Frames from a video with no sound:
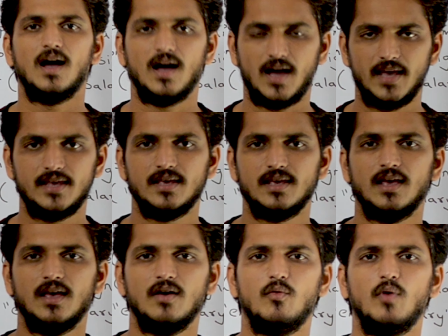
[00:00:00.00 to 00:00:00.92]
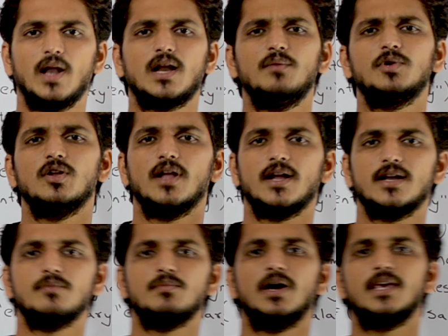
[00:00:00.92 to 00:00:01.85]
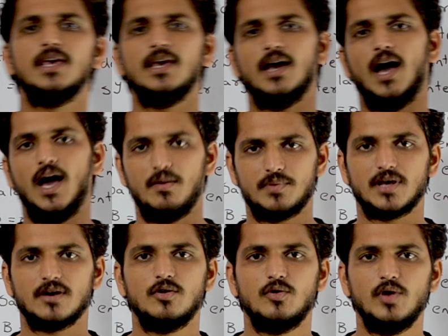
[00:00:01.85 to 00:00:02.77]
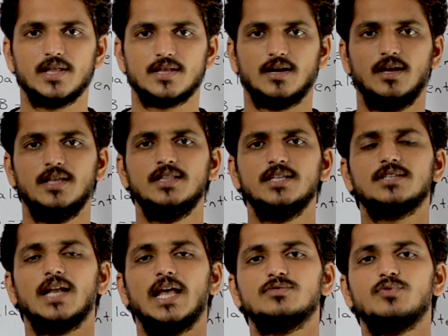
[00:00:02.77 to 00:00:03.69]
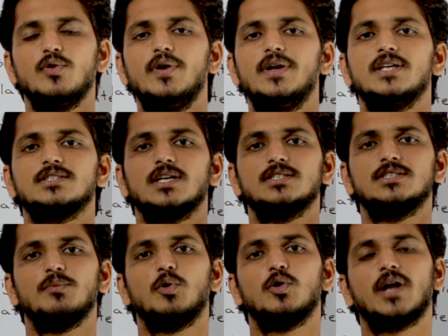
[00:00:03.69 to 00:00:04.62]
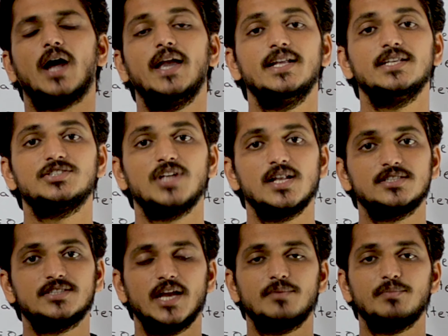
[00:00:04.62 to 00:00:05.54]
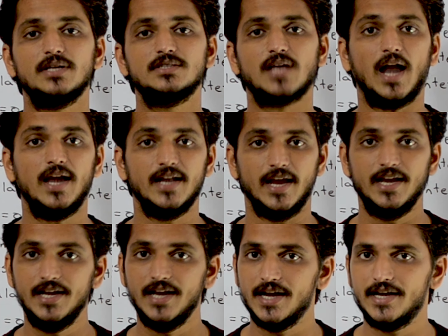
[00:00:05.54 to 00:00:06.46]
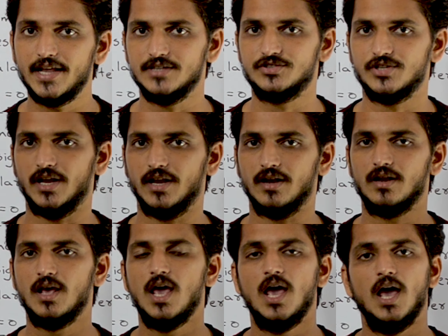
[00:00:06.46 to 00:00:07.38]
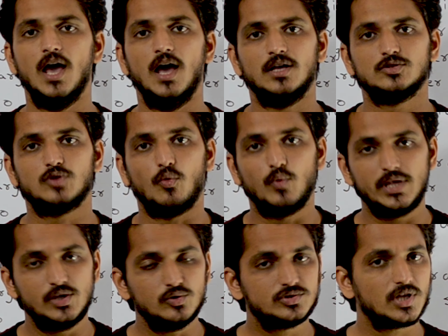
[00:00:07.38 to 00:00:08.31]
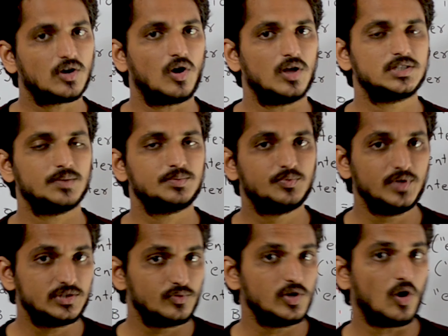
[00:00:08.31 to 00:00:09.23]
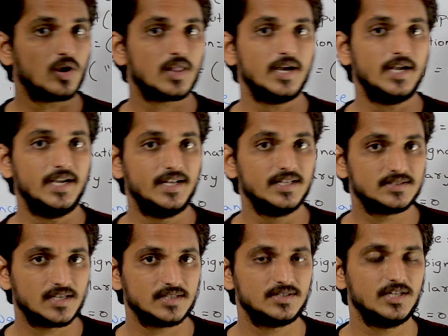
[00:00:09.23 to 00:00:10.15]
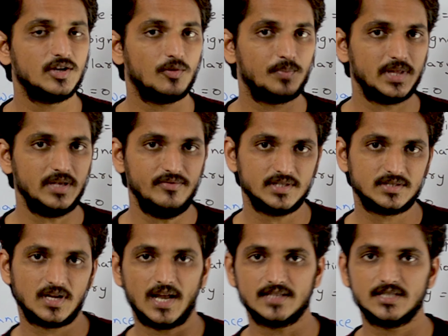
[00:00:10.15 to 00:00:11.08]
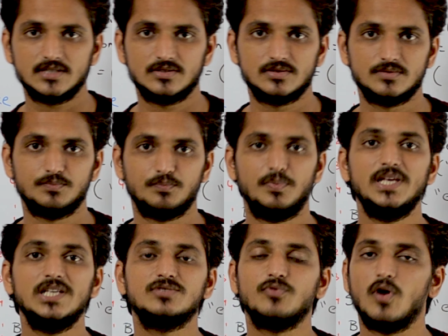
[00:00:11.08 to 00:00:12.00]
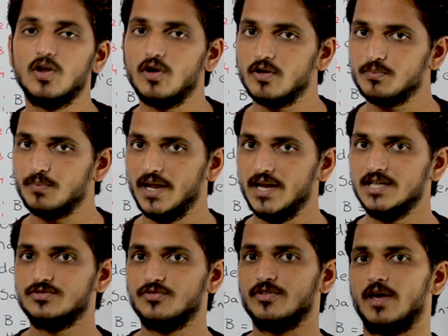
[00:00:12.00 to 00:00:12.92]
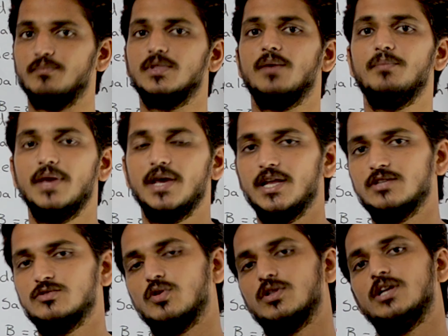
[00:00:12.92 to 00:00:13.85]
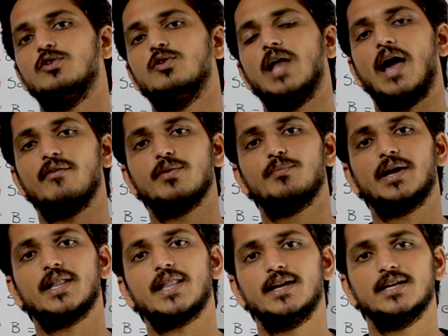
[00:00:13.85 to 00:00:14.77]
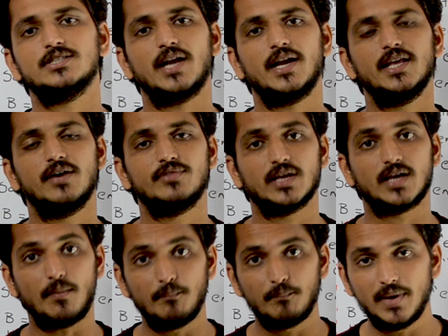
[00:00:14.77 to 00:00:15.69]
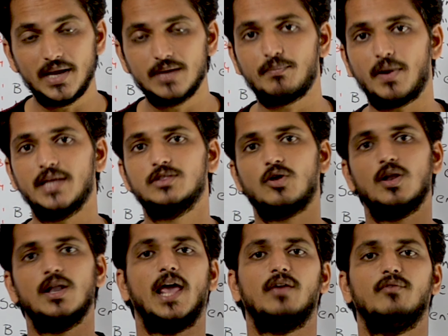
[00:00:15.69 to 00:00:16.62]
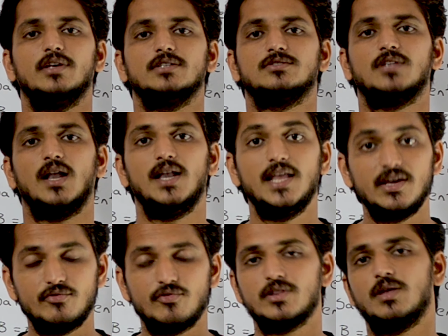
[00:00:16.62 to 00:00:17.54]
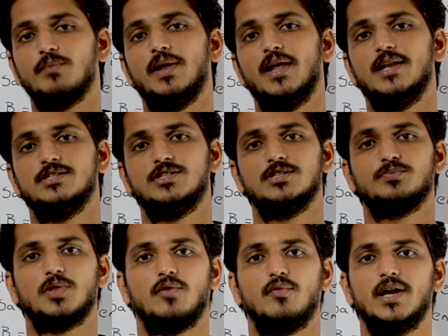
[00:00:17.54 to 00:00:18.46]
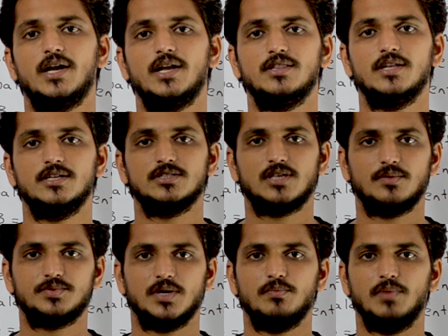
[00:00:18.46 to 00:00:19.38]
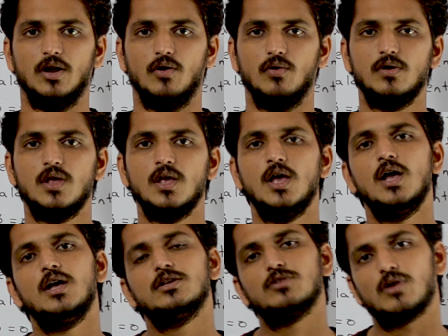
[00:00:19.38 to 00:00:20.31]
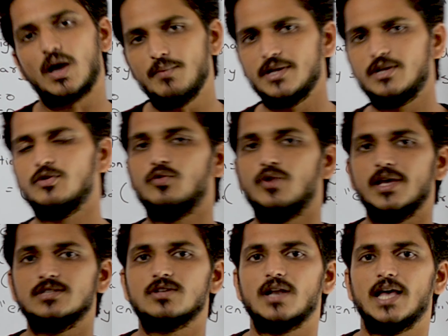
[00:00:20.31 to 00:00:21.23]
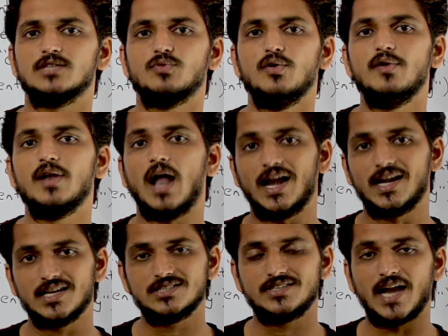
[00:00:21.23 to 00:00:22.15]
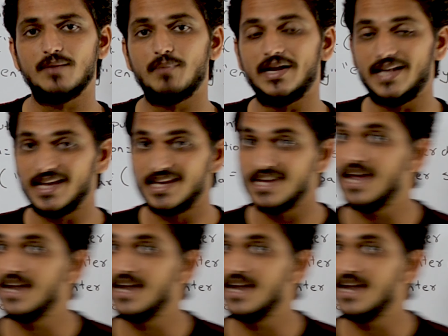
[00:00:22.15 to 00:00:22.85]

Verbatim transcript: Hi, welcome to Learning Monkey. I am Raghuveer. In this class we will discuss about conditional statements and indentation. So we use the concepts which we already discussed in our previous classes. Please follow our playlist from the beginning so that you will have a better understanding of the complete Python language. The link for the playlist is provided in the description below. So coming to today's class, we will understand by taking